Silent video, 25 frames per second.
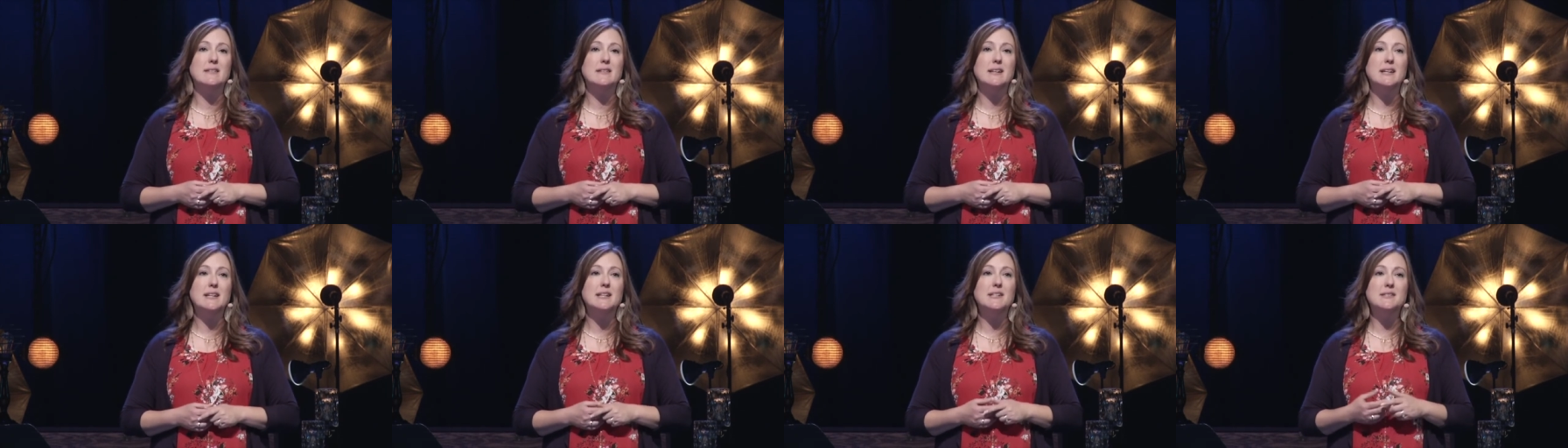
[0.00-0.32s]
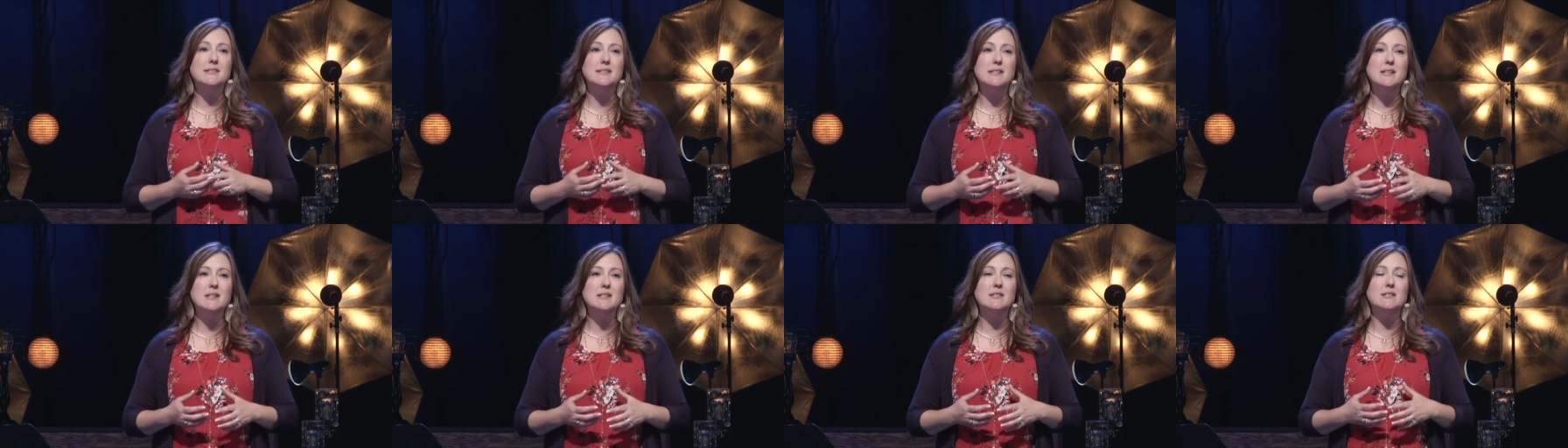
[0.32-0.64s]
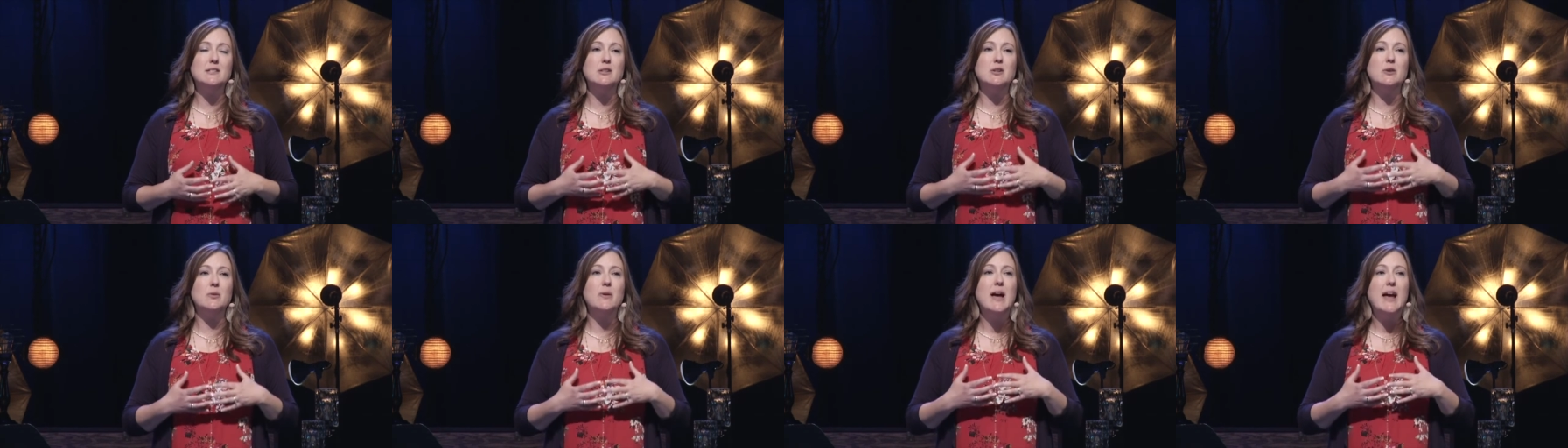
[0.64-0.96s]
He
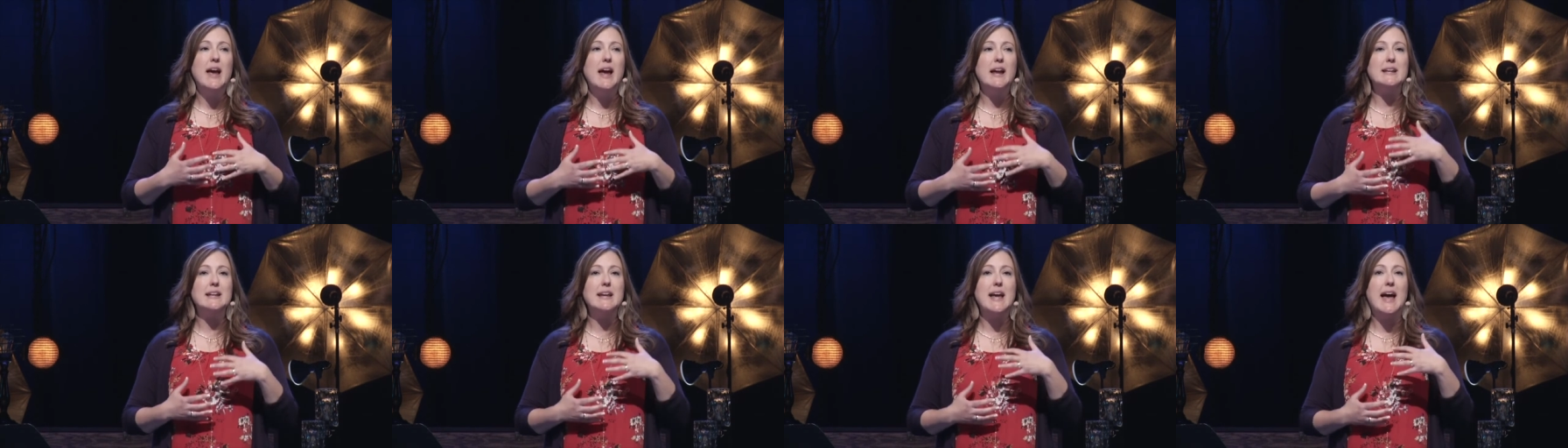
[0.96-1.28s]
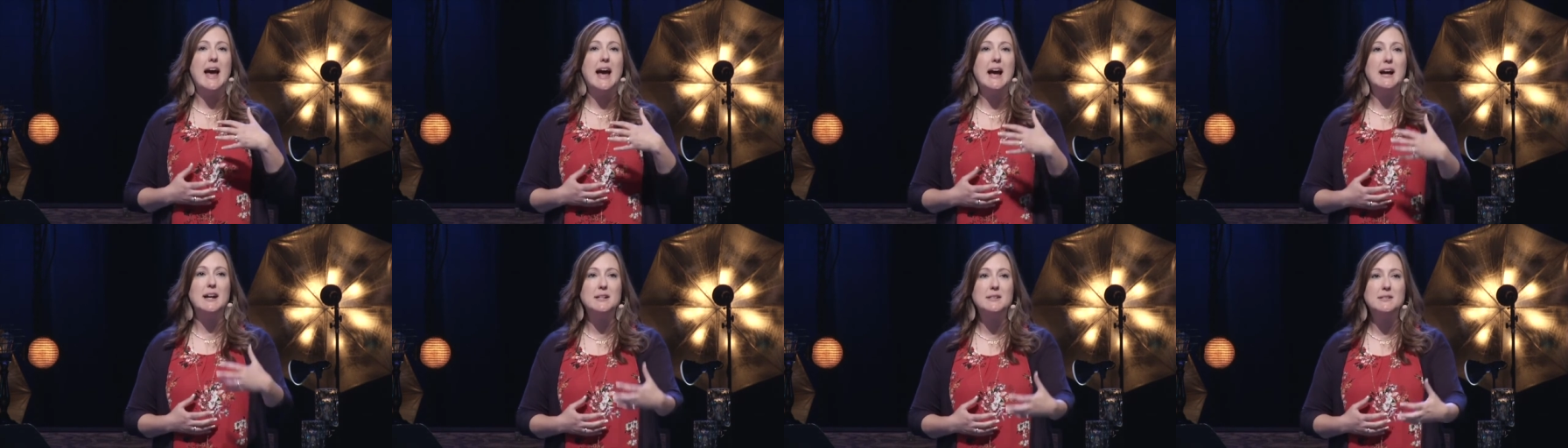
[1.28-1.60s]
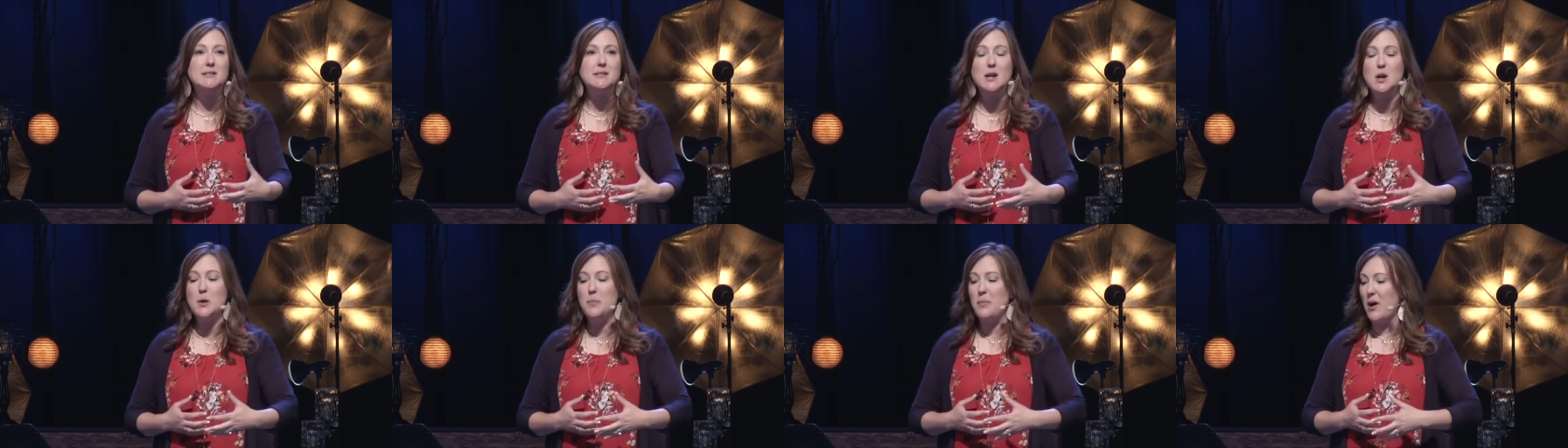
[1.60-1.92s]
sees you, and He
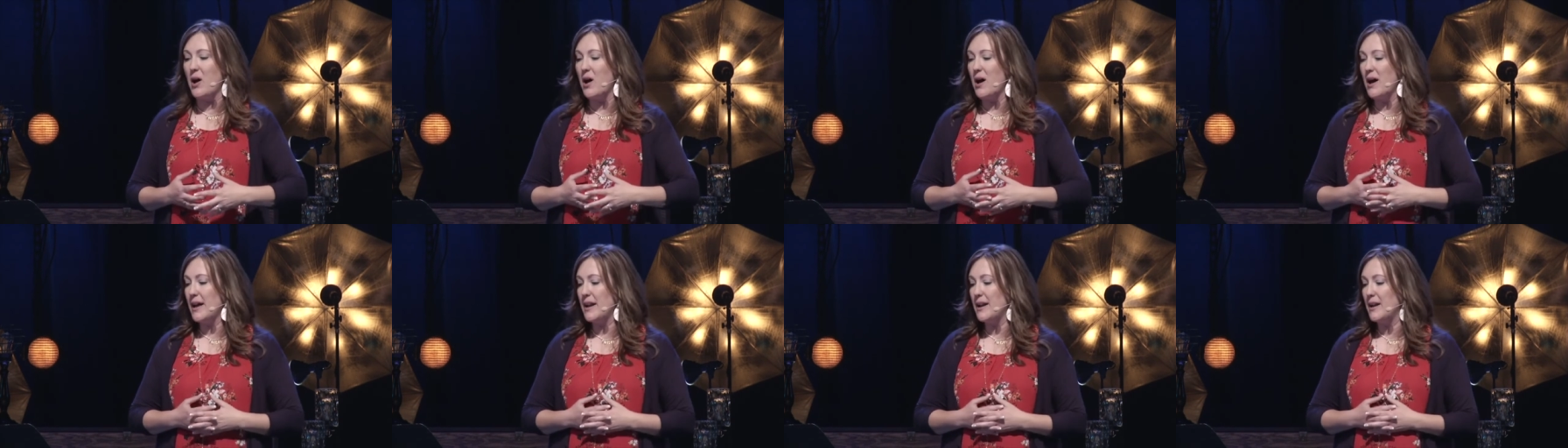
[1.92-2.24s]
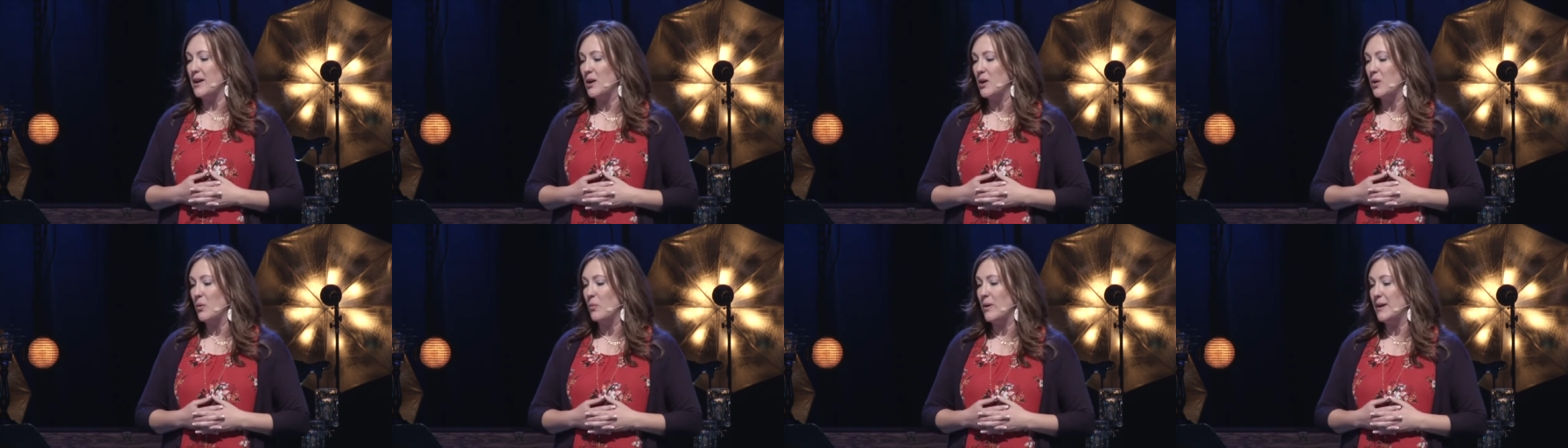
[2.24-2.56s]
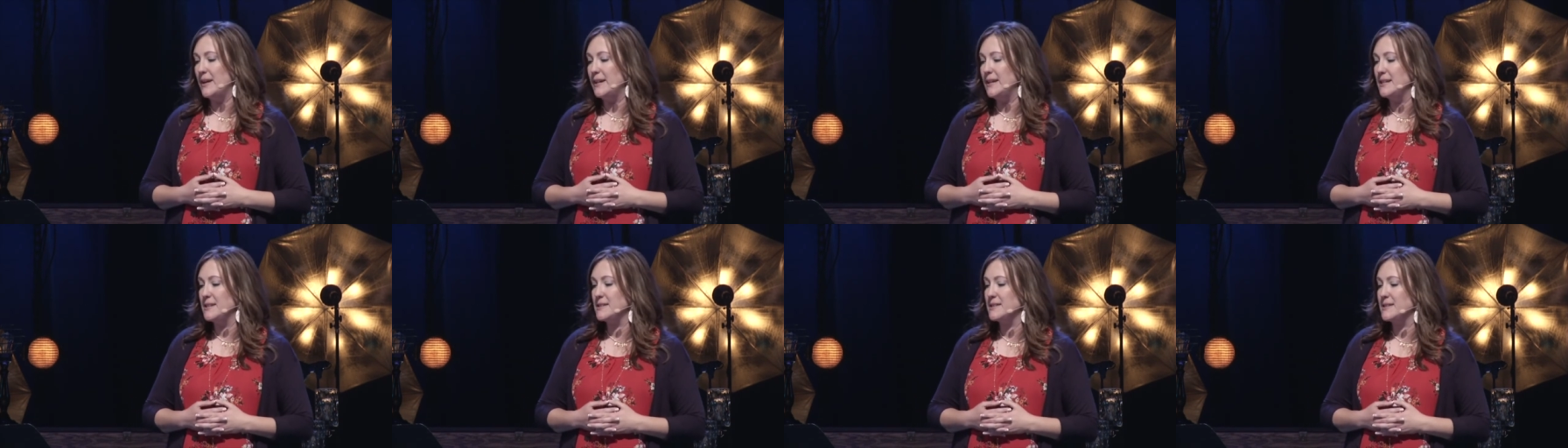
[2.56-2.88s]
acts upon
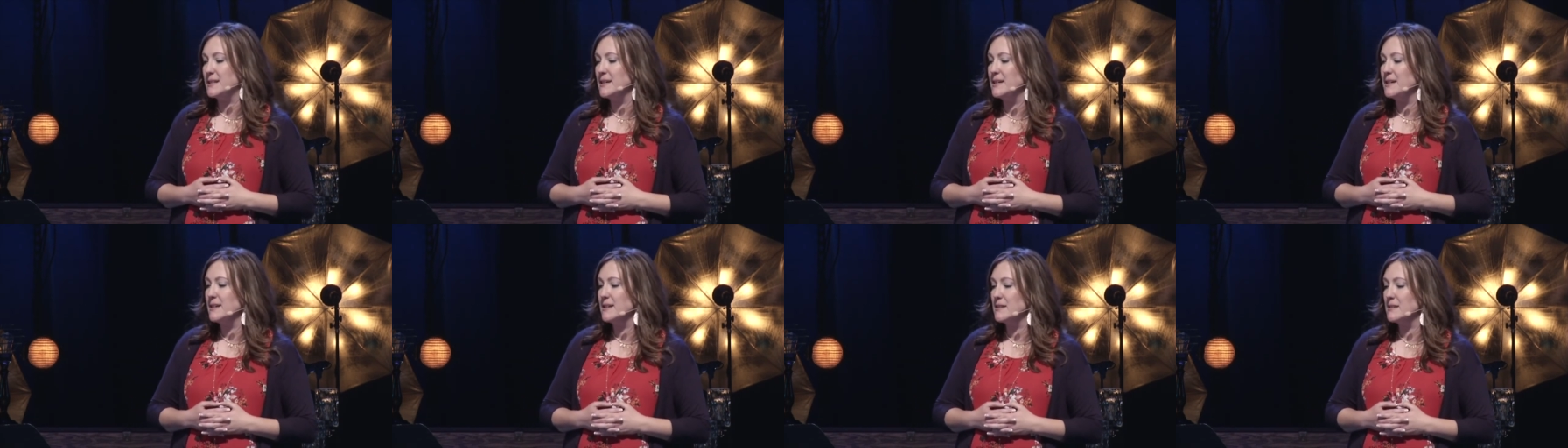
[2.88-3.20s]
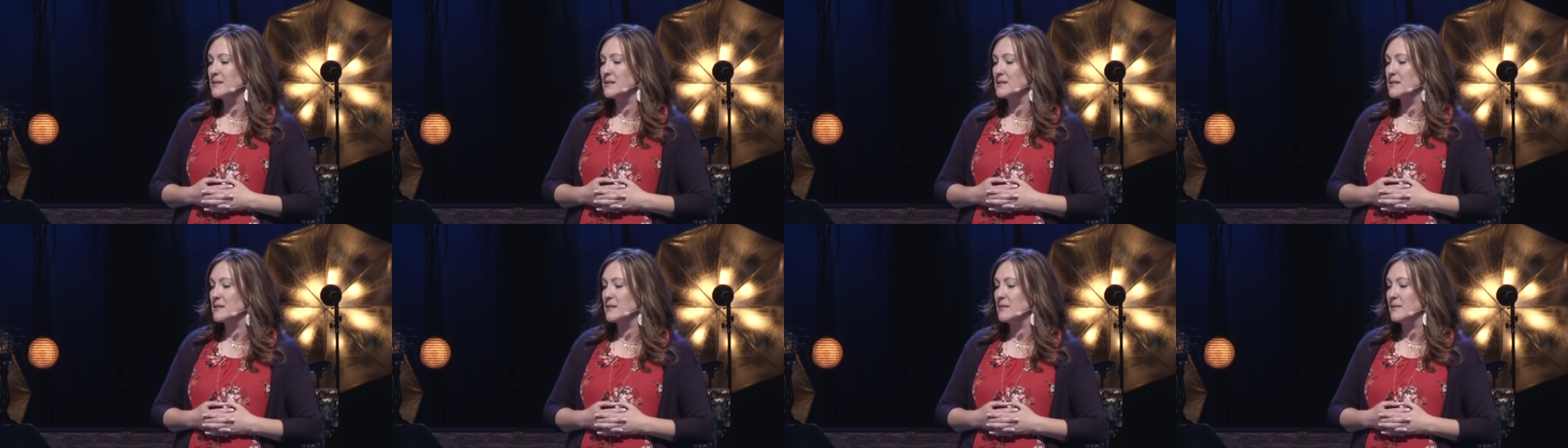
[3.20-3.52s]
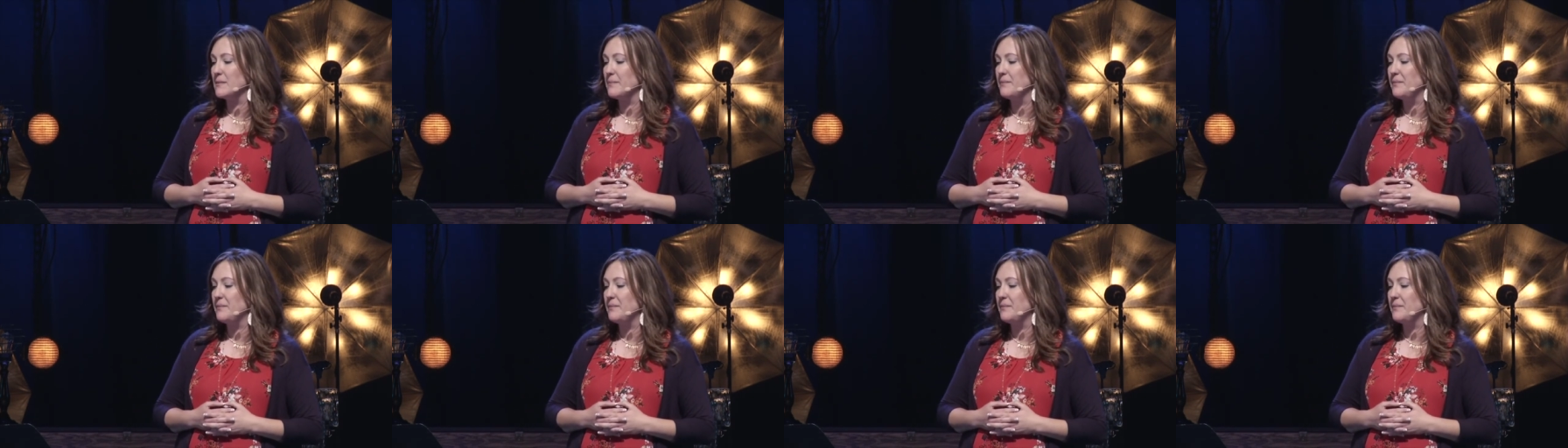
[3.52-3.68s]
what He sees.